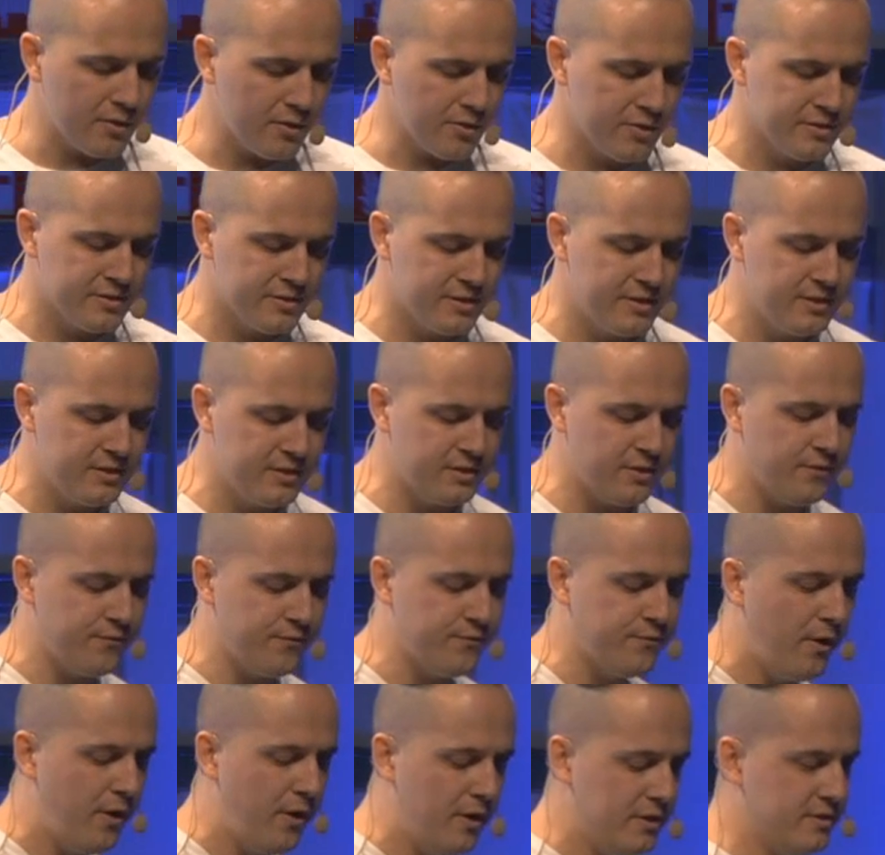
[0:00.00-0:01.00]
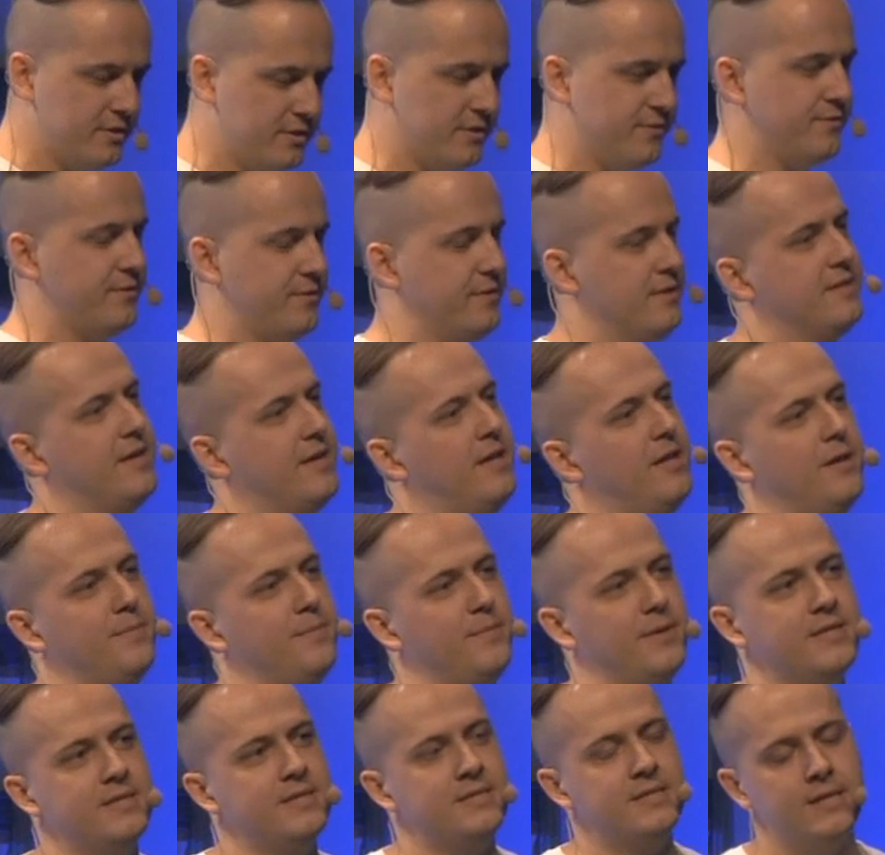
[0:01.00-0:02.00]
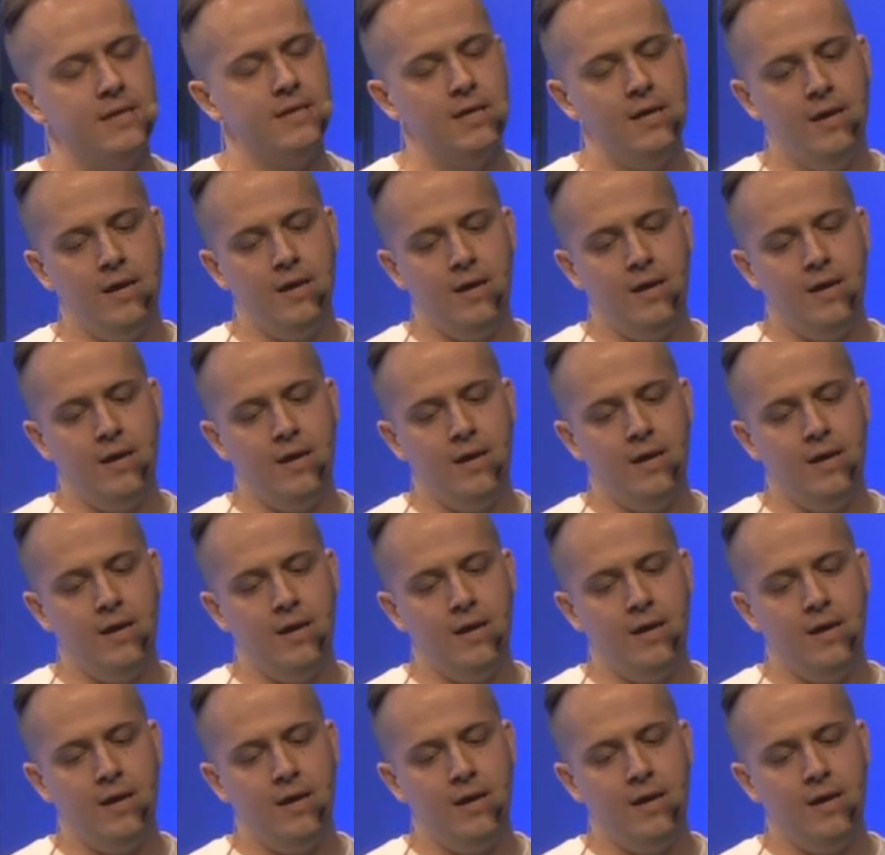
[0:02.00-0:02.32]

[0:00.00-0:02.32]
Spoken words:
consists of 4 different elements,